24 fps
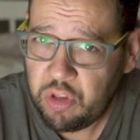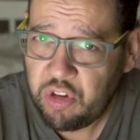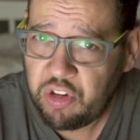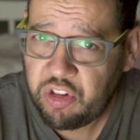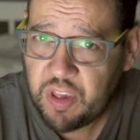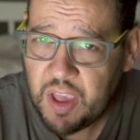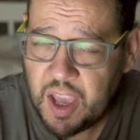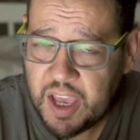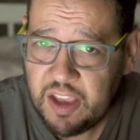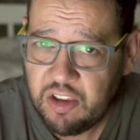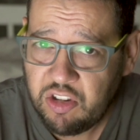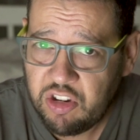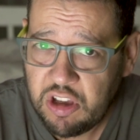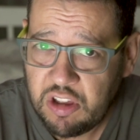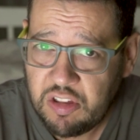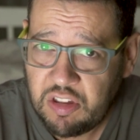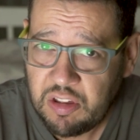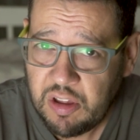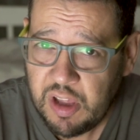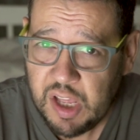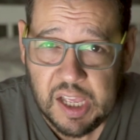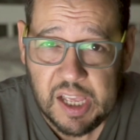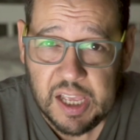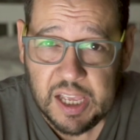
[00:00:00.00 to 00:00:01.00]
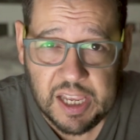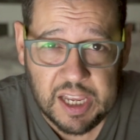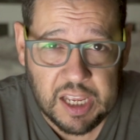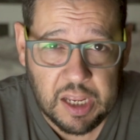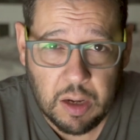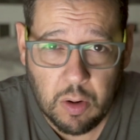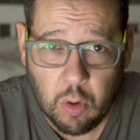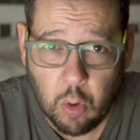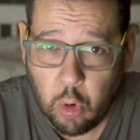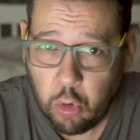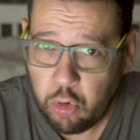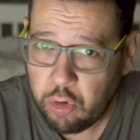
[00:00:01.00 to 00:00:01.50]
the stages
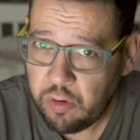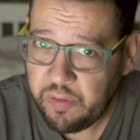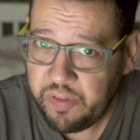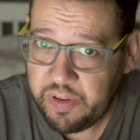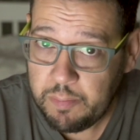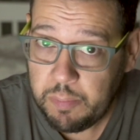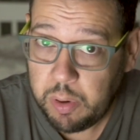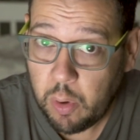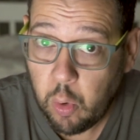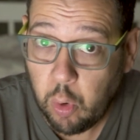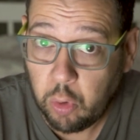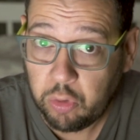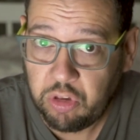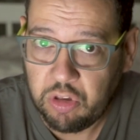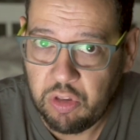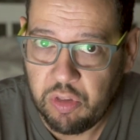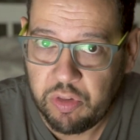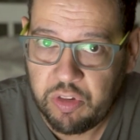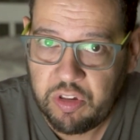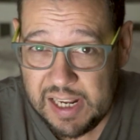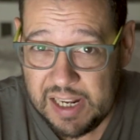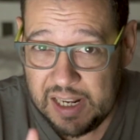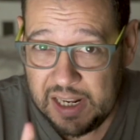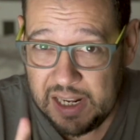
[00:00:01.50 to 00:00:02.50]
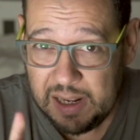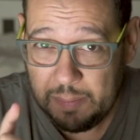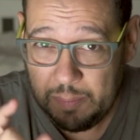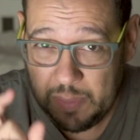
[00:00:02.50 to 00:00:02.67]
in order of importance.